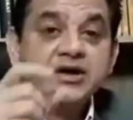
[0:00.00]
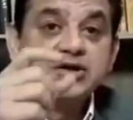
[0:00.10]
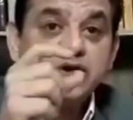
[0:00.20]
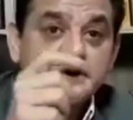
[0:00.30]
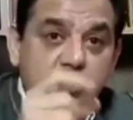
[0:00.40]

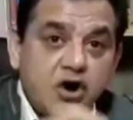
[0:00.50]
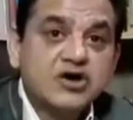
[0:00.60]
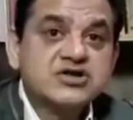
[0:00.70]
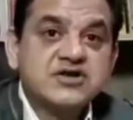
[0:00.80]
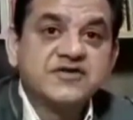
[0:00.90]
the
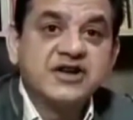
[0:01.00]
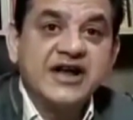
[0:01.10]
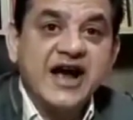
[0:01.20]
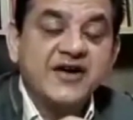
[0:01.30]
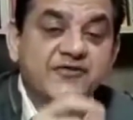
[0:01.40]
cost of the
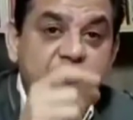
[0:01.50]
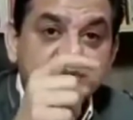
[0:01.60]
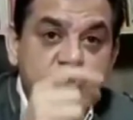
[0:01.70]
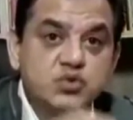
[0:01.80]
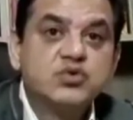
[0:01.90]
land from
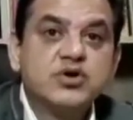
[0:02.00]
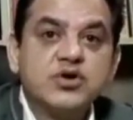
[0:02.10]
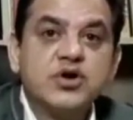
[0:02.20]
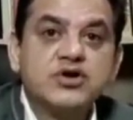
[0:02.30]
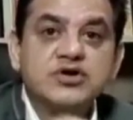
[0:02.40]
2
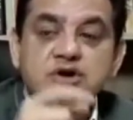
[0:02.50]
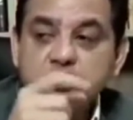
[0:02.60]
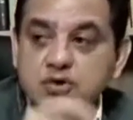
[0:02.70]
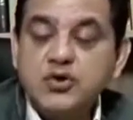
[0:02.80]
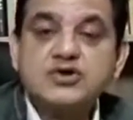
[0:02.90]
crore
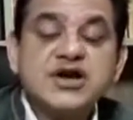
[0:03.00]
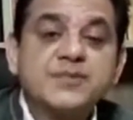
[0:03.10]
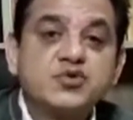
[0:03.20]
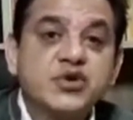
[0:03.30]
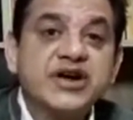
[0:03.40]
goes
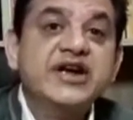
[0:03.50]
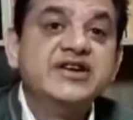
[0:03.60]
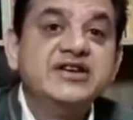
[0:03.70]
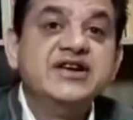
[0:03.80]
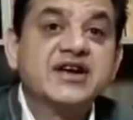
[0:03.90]
up to
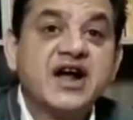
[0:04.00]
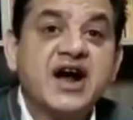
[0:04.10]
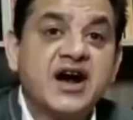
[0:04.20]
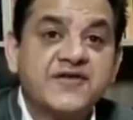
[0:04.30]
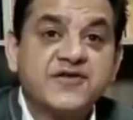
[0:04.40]

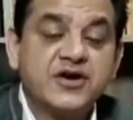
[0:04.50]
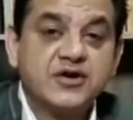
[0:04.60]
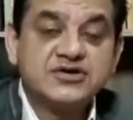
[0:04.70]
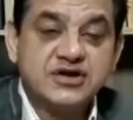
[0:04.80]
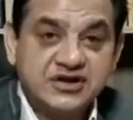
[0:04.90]
18.5
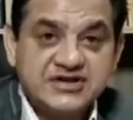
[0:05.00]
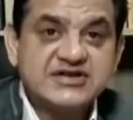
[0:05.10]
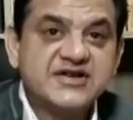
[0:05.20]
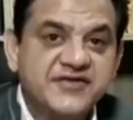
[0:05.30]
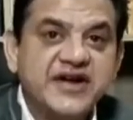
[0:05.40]
crores. Now, this is
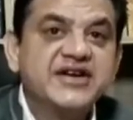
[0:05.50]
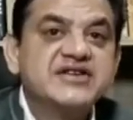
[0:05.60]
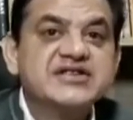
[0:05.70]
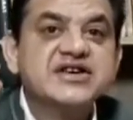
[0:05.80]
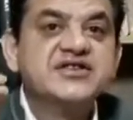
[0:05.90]
a very
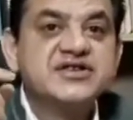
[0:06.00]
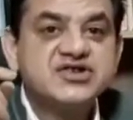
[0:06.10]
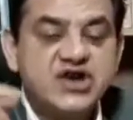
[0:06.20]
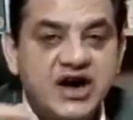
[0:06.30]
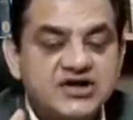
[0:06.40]

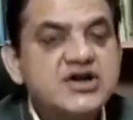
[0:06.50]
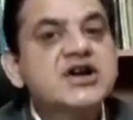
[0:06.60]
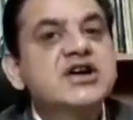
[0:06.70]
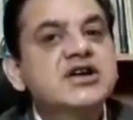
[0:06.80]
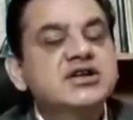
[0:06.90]
serious charge.
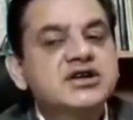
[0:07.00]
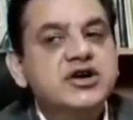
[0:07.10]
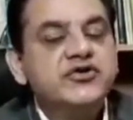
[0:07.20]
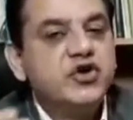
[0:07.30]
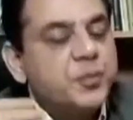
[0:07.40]

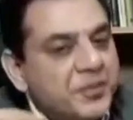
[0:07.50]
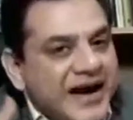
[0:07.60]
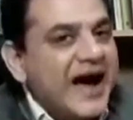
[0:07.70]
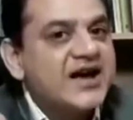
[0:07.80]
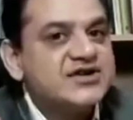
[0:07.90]
The
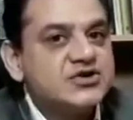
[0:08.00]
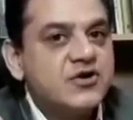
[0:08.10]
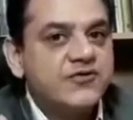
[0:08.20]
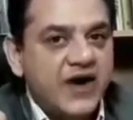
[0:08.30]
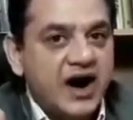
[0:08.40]
reply
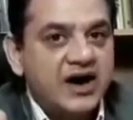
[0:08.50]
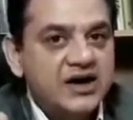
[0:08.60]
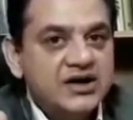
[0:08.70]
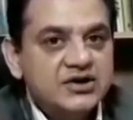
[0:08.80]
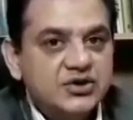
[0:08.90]
so far
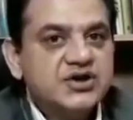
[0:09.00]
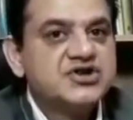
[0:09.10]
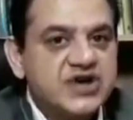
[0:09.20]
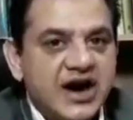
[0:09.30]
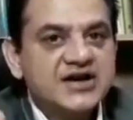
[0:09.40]
to the
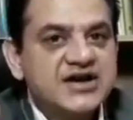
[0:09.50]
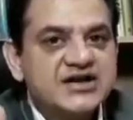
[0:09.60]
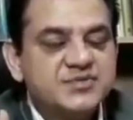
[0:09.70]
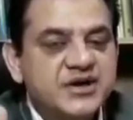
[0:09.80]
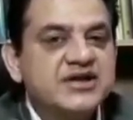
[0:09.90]
charge
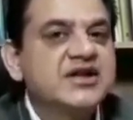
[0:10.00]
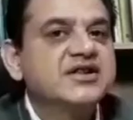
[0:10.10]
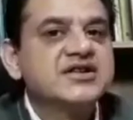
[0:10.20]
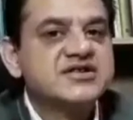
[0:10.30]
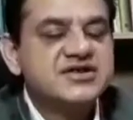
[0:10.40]
has been that
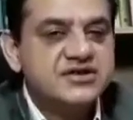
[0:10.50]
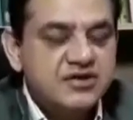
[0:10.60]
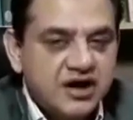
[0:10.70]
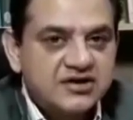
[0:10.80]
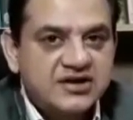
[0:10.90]
this is
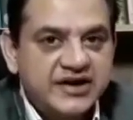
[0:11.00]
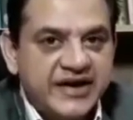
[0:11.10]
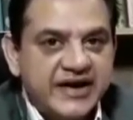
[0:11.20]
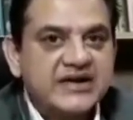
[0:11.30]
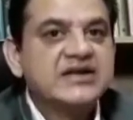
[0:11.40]
not
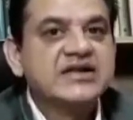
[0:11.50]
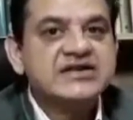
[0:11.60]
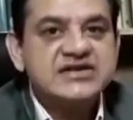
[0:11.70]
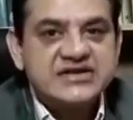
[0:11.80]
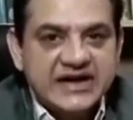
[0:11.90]
correct,
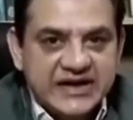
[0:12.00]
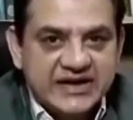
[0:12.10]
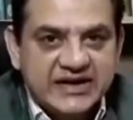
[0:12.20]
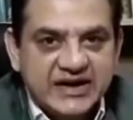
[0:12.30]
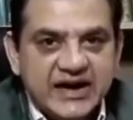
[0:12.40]
this is
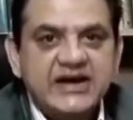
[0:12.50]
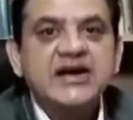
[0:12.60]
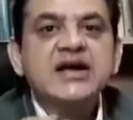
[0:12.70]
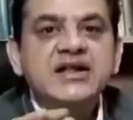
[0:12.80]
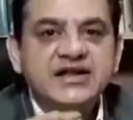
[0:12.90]
incorrect.
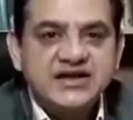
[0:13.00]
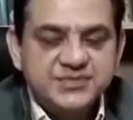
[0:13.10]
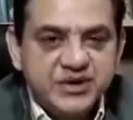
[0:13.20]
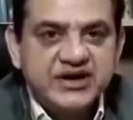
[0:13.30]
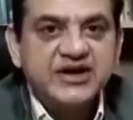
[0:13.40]
There has
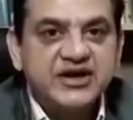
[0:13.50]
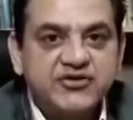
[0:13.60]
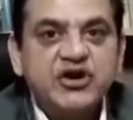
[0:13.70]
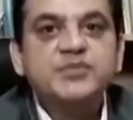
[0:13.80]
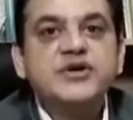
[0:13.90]
been an
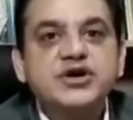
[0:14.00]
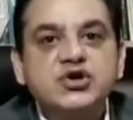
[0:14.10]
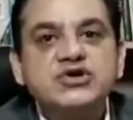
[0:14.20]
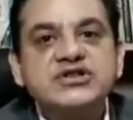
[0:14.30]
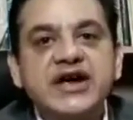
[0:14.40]
agreement
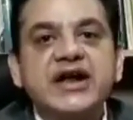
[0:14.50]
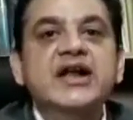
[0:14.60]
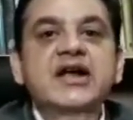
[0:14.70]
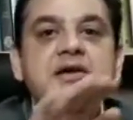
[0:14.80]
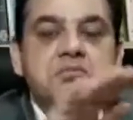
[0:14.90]
to sell
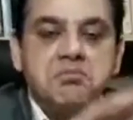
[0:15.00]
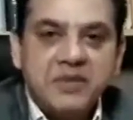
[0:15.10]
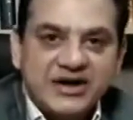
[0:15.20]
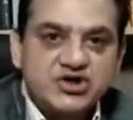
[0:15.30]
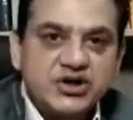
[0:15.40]

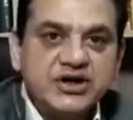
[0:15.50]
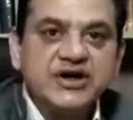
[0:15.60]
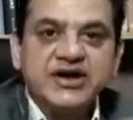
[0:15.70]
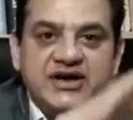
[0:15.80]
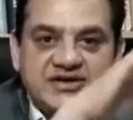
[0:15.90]
much
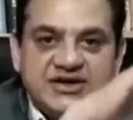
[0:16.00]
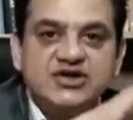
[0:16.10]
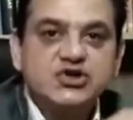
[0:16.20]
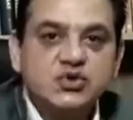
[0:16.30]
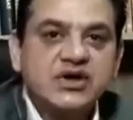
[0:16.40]
earlier,
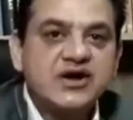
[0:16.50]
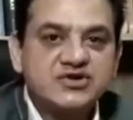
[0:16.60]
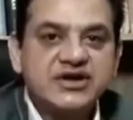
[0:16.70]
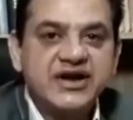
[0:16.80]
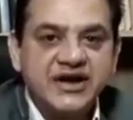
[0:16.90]
since
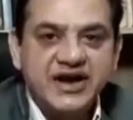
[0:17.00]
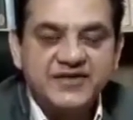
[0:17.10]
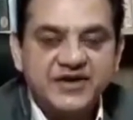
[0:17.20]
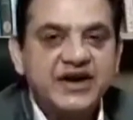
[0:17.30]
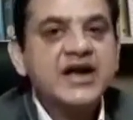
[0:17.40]

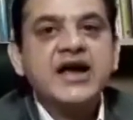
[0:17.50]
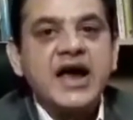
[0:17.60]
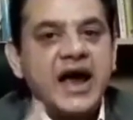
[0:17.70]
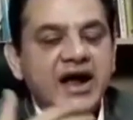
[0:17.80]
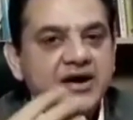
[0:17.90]
2011,
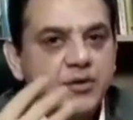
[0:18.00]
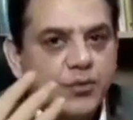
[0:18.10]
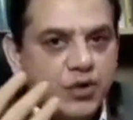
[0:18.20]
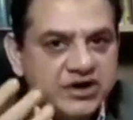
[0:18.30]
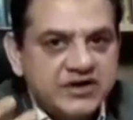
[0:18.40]
and
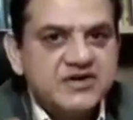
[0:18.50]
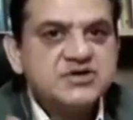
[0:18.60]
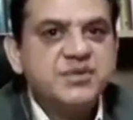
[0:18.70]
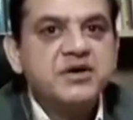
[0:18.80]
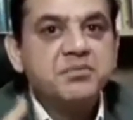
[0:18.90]
whatever is
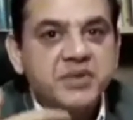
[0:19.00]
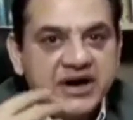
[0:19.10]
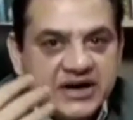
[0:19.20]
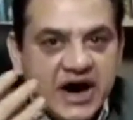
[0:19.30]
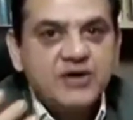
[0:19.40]
being
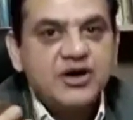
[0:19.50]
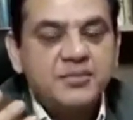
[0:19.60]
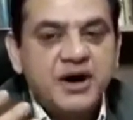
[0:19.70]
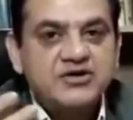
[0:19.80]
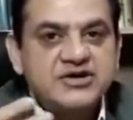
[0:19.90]
made out
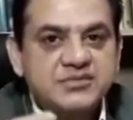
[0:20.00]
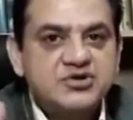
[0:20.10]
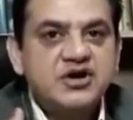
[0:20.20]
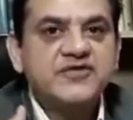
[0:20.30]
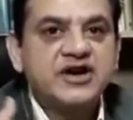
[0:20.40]
about some sort of a